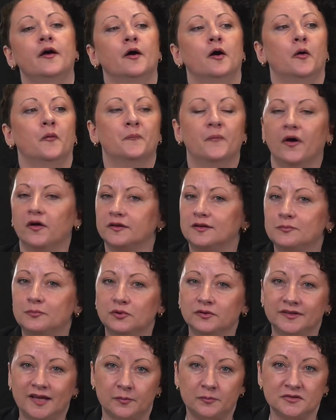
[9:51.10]
multiple
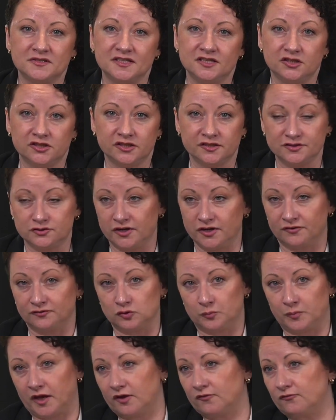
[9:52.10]
depositions you have to
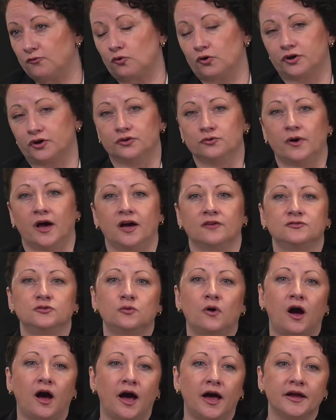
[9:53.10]
pay for, you have to
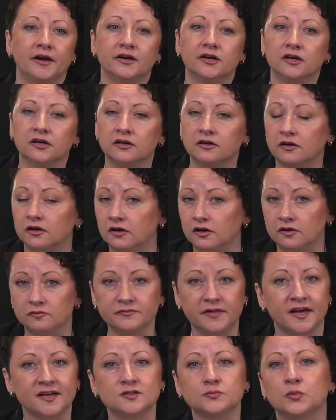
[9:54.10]
hire
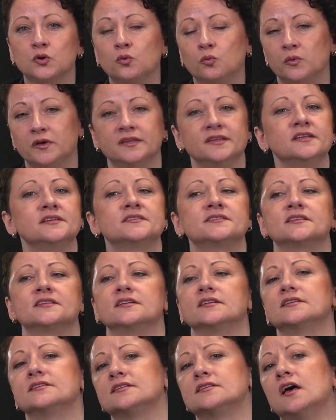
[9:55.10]
expert
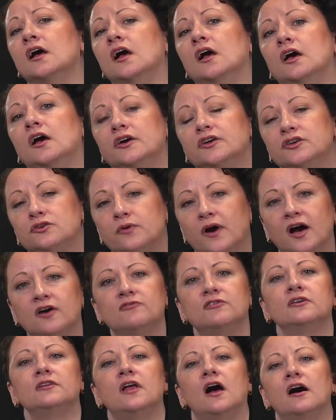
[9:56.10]
witnesses, you have
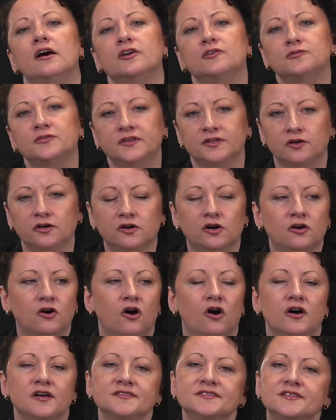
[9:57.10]
a lot of
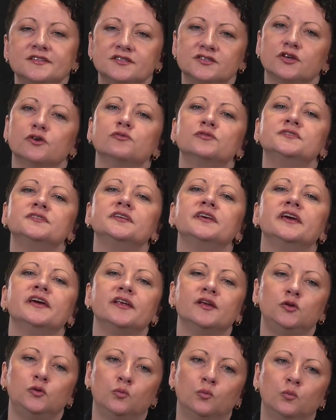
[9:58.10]
costs
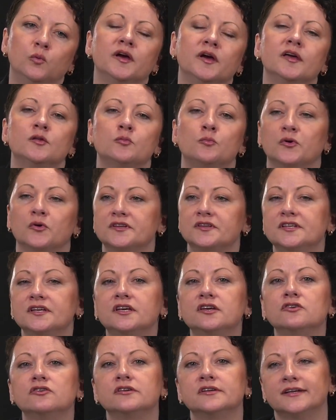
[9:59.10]
associated with
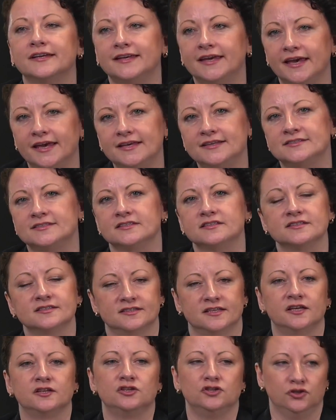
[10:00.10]
particular cases
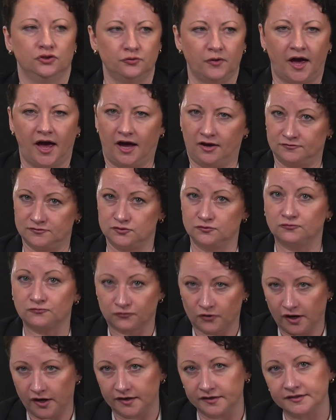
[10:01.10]
that you have to
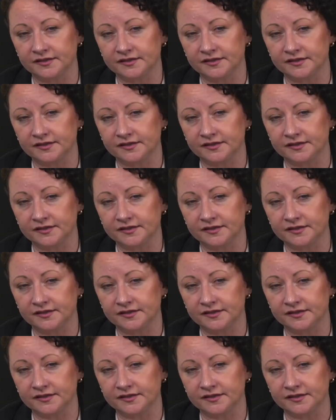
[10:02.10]
front